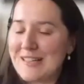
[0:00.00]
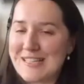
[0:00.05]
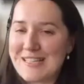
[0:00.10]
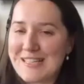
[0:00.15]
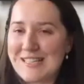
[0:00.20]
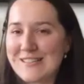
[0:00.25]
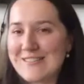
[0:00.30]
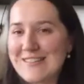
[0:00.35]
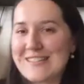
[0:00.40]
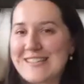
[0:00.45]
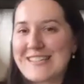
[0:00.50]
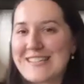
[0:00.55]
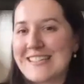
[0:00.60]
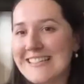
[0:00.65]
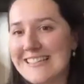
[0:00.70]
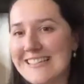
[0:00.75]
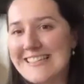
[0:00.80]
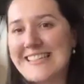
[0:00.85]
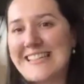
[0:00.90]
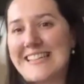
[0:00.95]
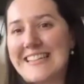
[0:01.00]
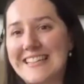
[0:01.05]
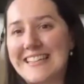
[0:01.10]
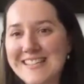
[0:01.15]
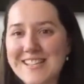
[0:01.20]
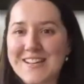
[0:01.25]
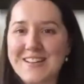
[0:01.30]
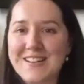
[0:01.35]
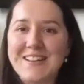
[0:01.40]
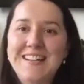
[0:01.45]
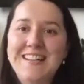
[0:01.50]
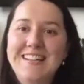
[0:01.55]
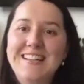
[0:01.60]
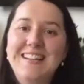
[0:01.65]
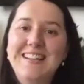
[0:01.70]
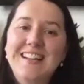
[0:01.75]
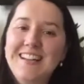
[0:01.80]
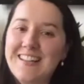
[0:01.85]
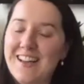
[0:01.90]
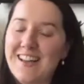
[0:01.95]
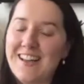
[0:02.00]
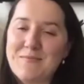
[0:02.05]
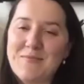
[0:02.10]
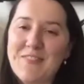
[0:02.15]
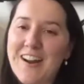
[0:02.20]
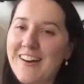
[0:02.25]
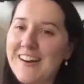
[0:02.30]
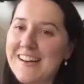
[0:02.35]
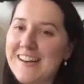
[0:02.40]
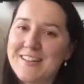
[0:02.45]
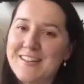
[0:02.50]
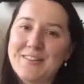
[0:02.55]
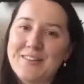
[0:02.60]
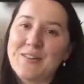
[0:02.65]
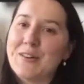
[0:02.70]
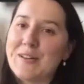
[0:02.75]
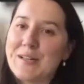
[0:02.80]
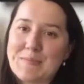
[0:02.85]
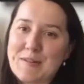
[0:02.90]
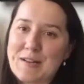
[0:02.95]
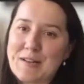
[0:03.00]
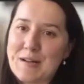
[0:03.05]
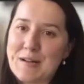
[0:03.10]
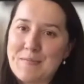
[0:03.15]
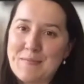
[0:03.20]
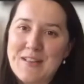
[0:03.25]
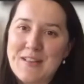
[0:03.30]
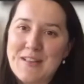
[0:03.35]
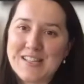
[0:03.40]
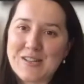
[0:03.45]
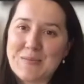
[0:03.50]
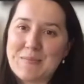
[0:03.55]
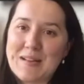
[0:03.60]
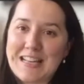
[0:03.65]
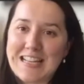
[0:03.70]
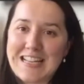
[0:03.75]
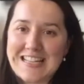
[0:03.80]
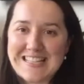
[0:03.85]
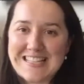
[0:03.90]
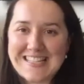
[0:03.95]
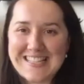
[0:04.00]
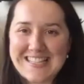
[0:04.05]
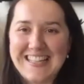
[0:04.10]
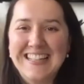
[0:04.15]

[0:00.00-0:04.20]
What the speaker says: in 2019, so I'm very annoyed, but it's on my list.